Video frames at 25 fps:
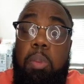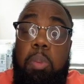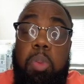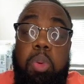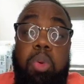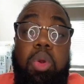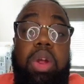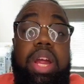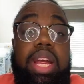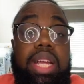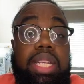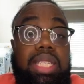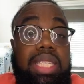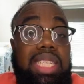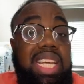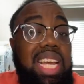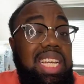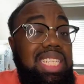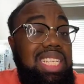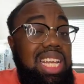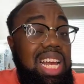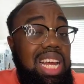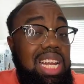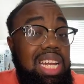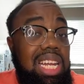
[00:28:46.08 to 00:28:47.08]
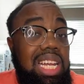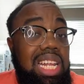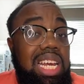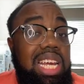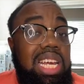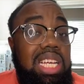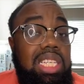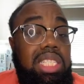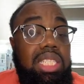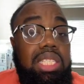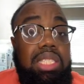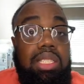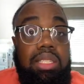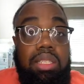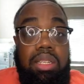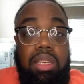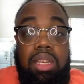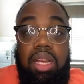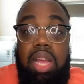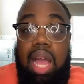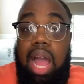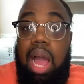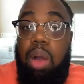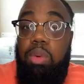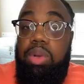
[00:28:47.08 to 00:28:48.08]
print takes at least,
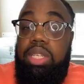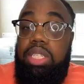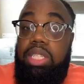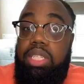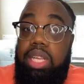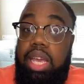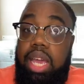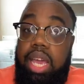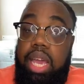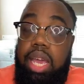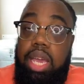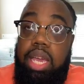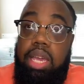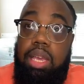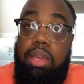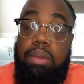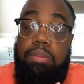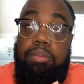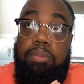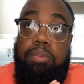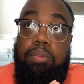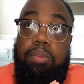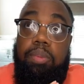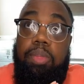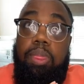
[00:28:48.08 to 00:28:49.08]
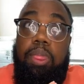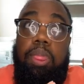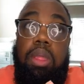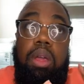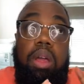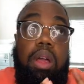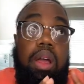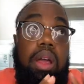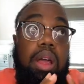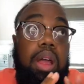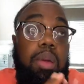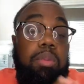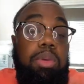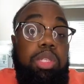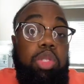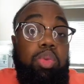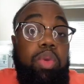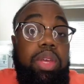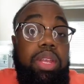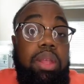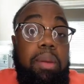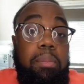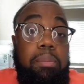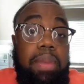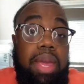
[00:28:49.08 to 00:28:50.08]
I would say,
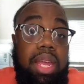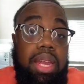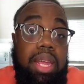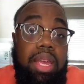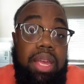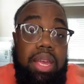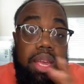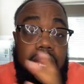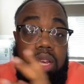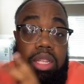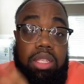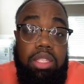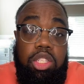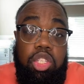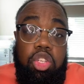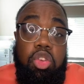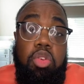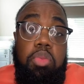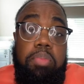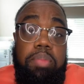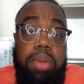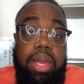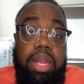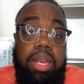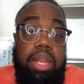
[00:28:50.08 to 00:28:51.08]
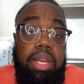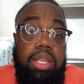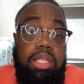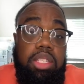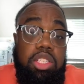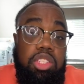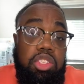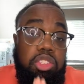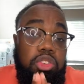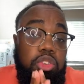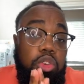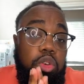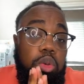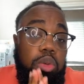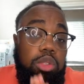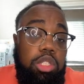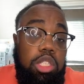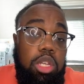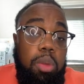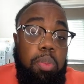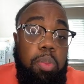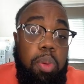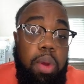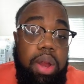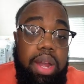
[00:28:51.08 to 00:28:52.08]
between a minute and 2 minutes to
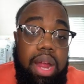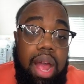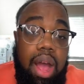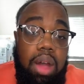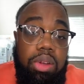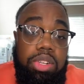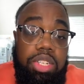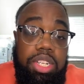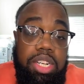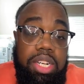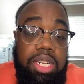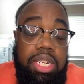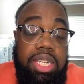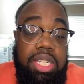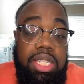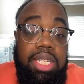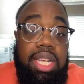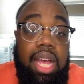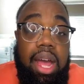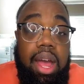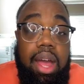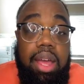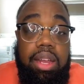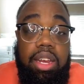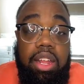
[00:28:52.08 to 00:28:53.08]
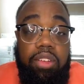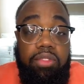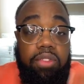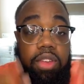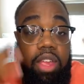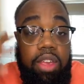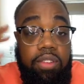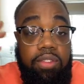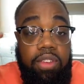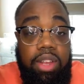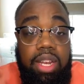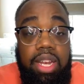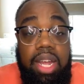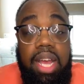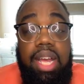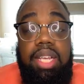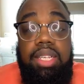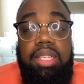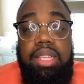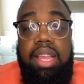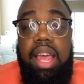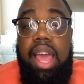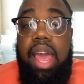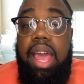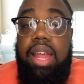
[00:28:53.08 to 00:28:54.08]
print out your design. If it
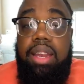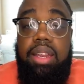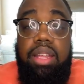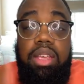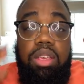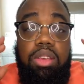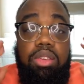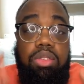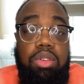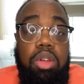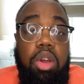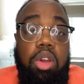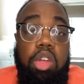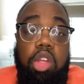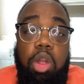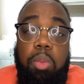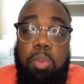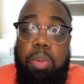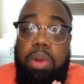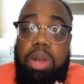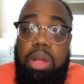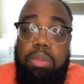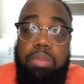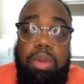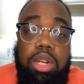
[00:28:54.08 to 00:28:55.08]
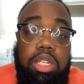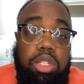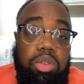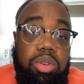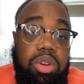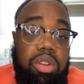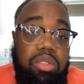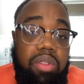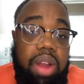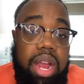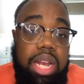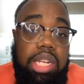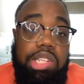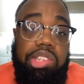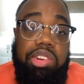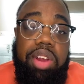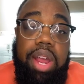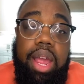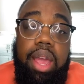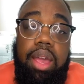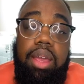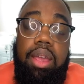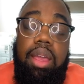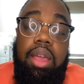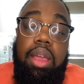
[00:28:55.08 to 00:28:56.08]
does that, then you know you're pretty much on the right
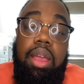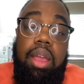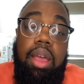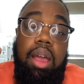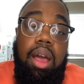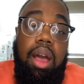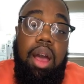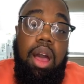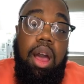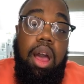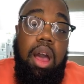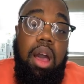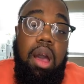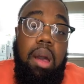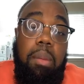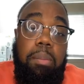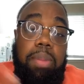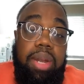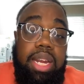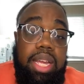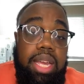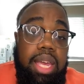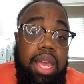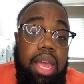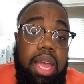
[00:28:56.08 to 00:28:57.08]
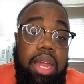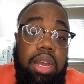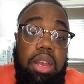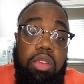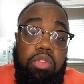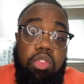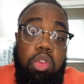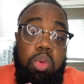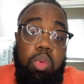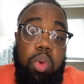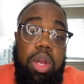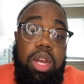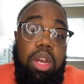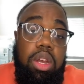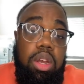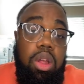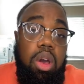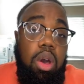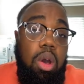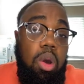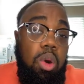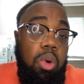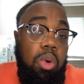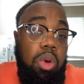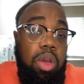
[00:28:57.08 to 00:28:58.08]
track. But again, if you want to
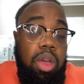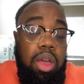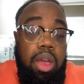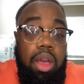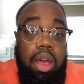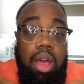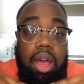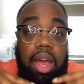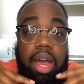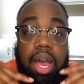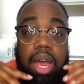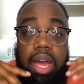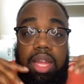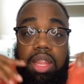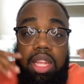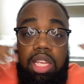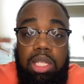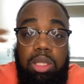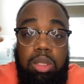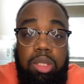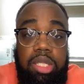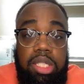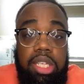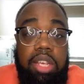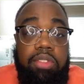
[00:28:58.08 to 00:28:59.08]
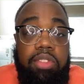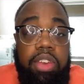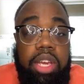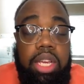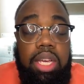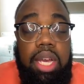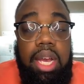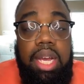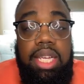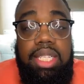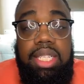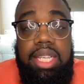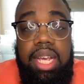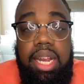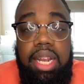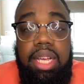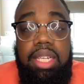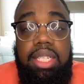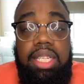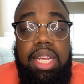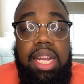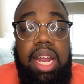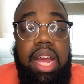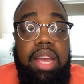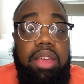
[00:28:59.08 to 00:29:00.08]
know the specific
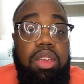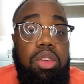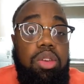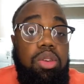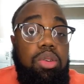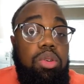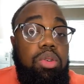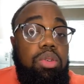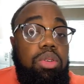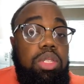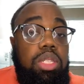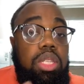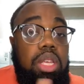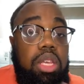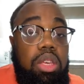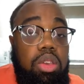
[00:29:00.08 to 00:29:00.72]
settings that I use,